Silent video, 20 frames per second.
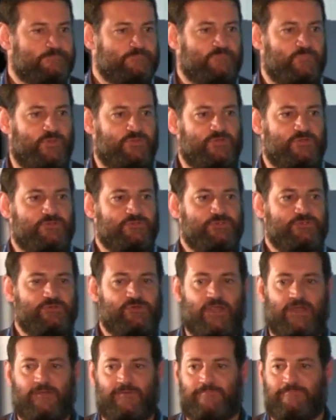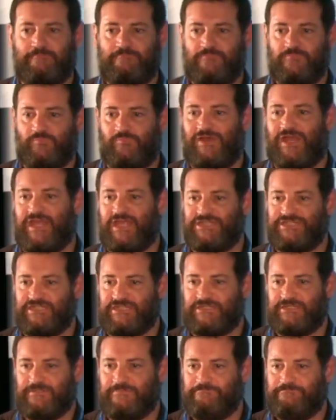But all oh, you are
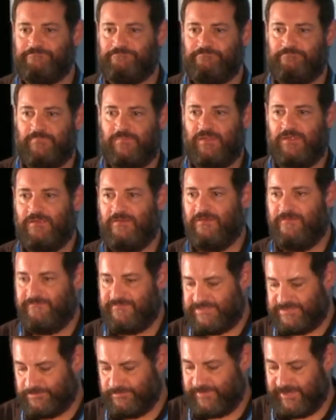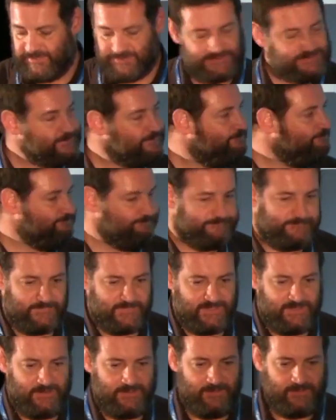managing the, these two parts.
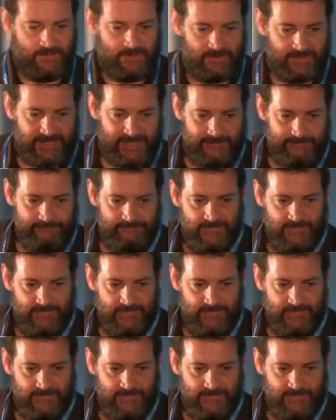Okay?